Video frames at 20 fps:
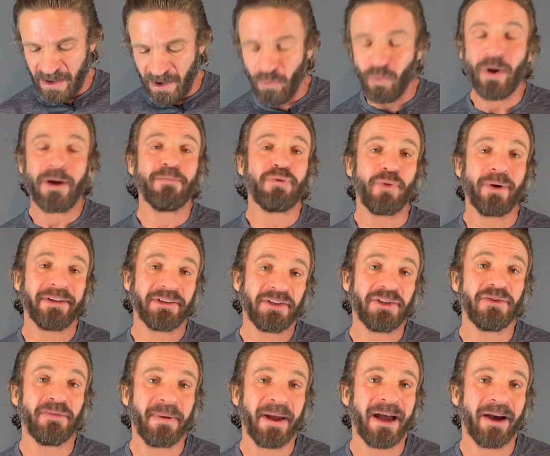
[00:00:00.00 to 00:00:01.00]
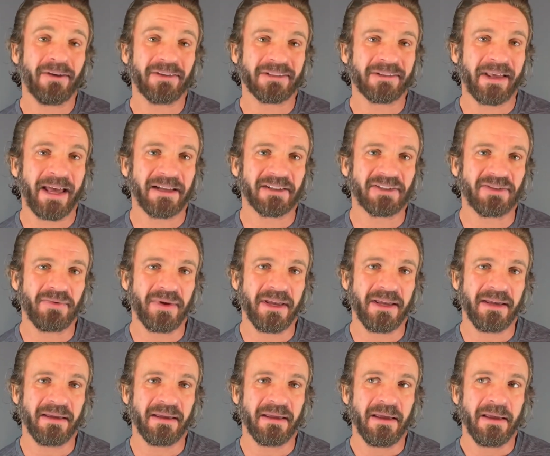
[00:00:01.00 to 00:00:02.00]
1.2 pounds last
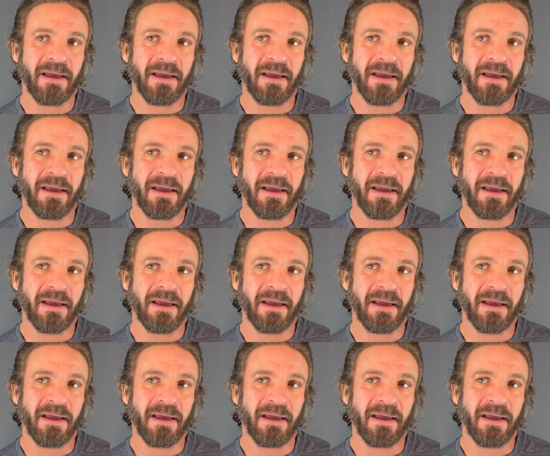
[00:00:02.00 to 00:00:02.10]
week,